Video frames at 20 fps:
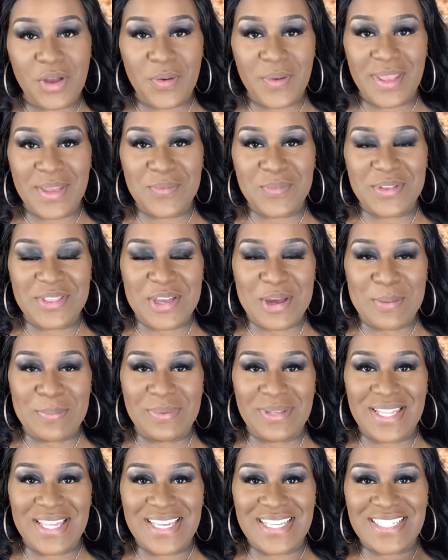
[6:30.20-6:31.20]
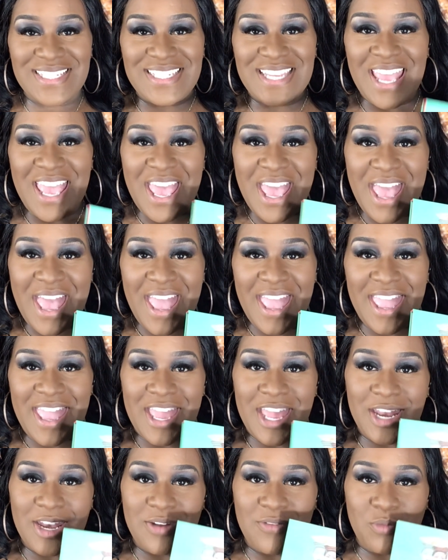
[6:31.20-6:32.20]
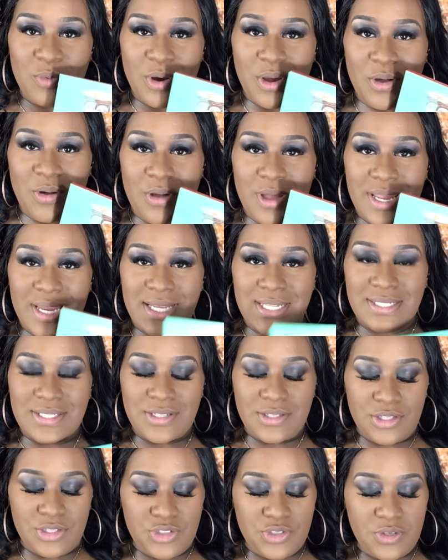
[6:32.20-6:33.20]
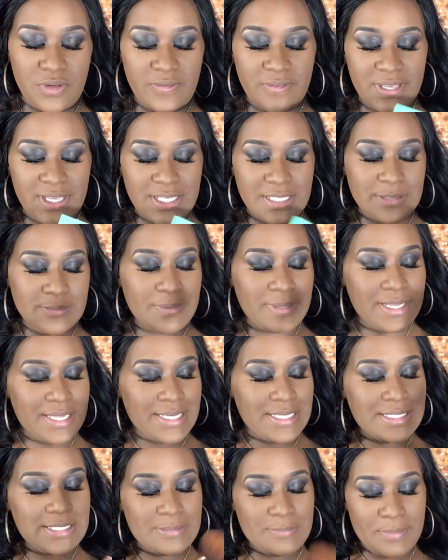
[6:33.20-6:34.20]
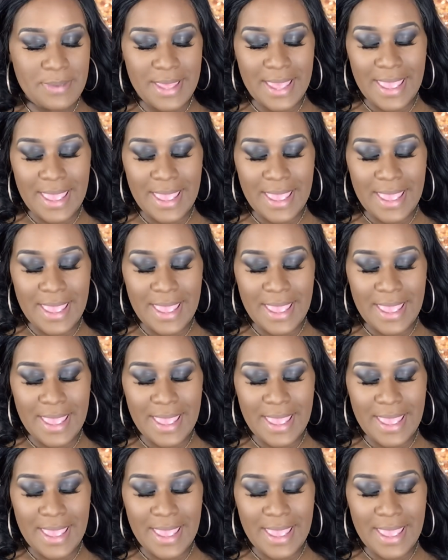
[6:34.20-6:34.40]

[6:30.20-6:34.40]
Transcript: go in with our blush, and we're going into the Juvia's Place